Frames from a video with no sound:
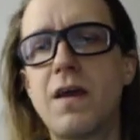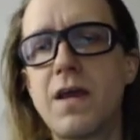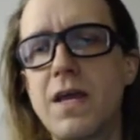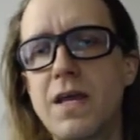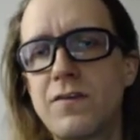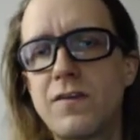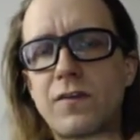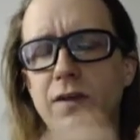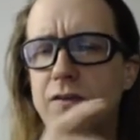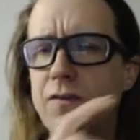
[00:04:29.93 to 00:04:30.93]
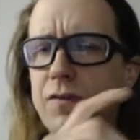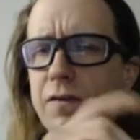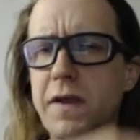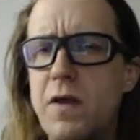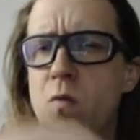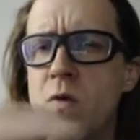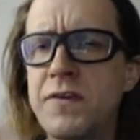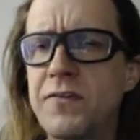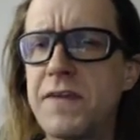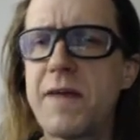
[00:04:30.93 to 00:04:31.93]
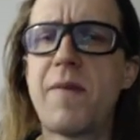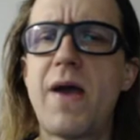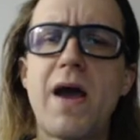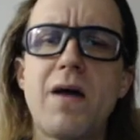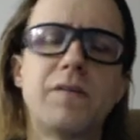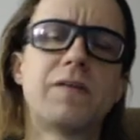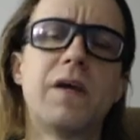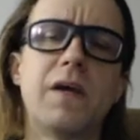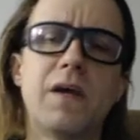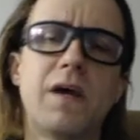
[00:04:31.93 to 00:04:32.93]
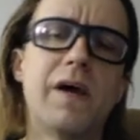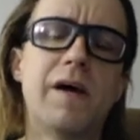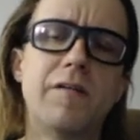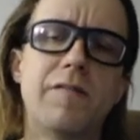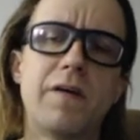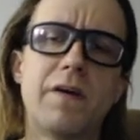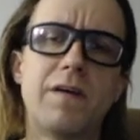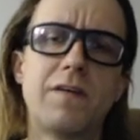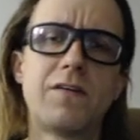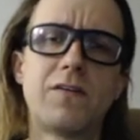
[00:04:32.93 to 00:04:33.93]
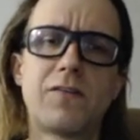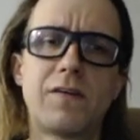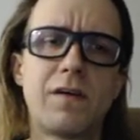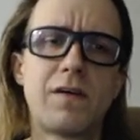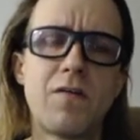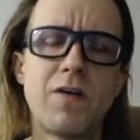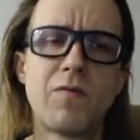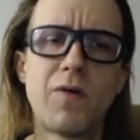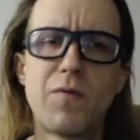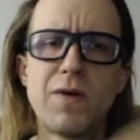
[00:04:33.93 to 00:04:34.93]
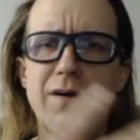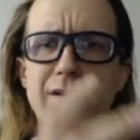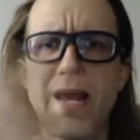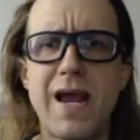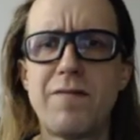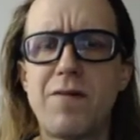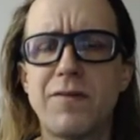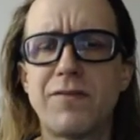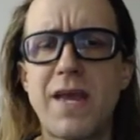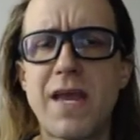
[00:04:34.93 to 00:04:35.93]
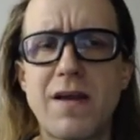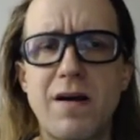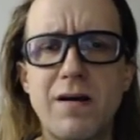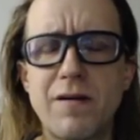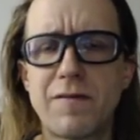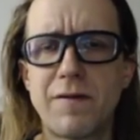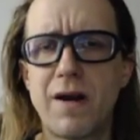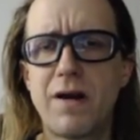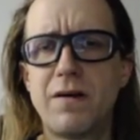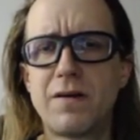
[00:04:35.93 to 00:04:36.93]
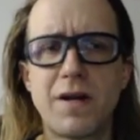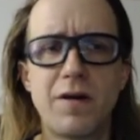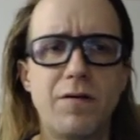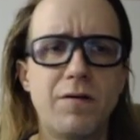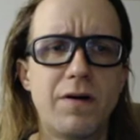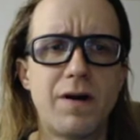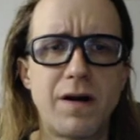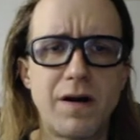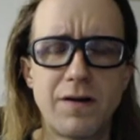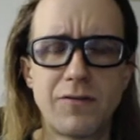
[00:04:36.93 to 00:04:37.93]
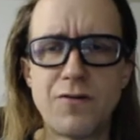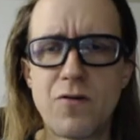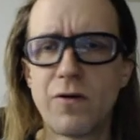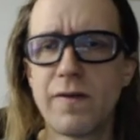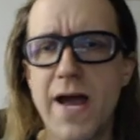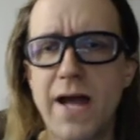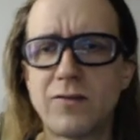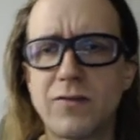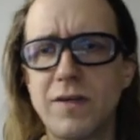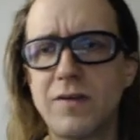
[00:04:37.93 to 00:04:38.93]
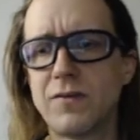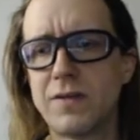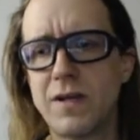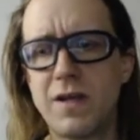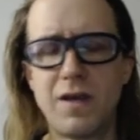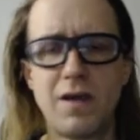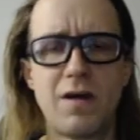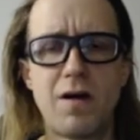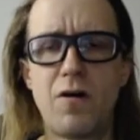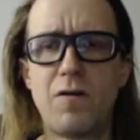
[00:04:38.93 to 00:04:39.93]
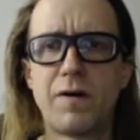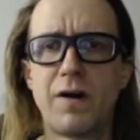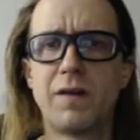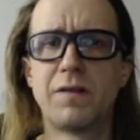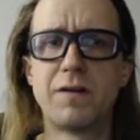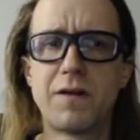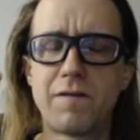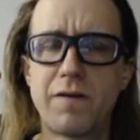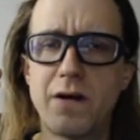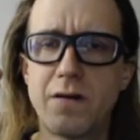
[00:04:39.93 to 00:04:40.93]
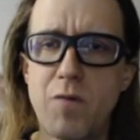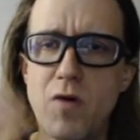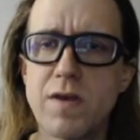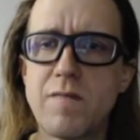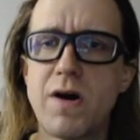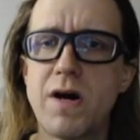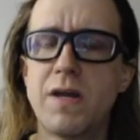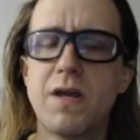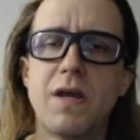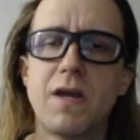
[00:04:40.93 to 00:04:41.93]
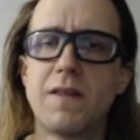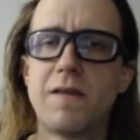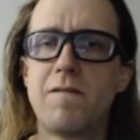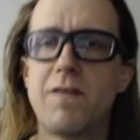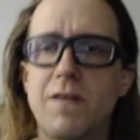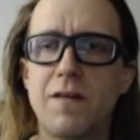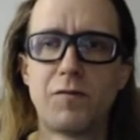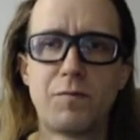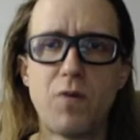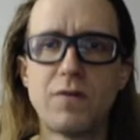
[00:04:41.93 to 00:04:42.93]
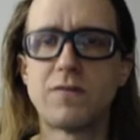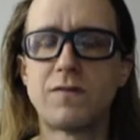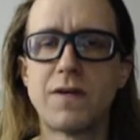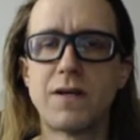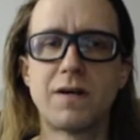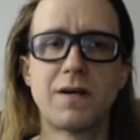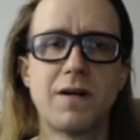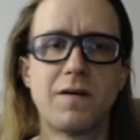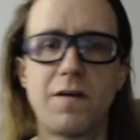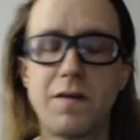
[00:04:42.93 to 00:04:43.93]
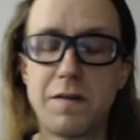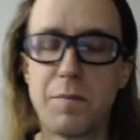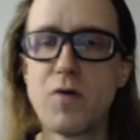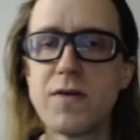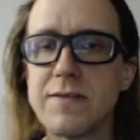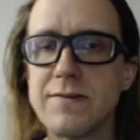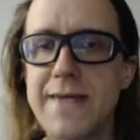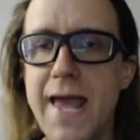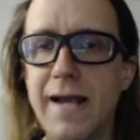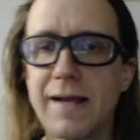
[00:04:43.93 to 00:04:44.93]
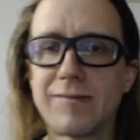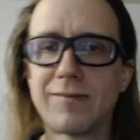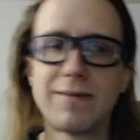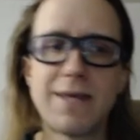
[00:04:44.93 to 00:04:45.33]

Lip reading: It's just like a one step out of just going, well, we already have all this AR for our Snorlaxes and all of our other different Pokemon in the Pokesphere, in the Pokédex.